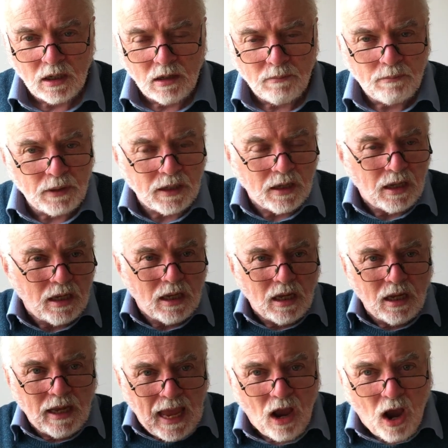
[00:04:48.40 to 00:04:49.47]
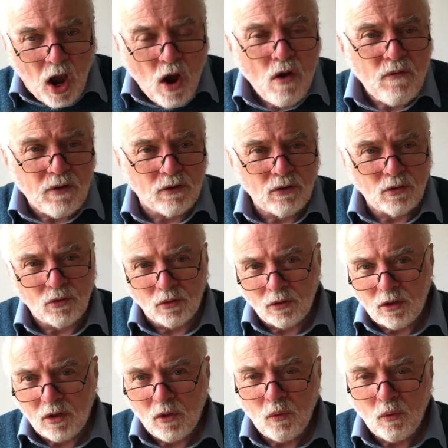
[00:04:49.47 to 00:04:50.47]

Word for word: But overall,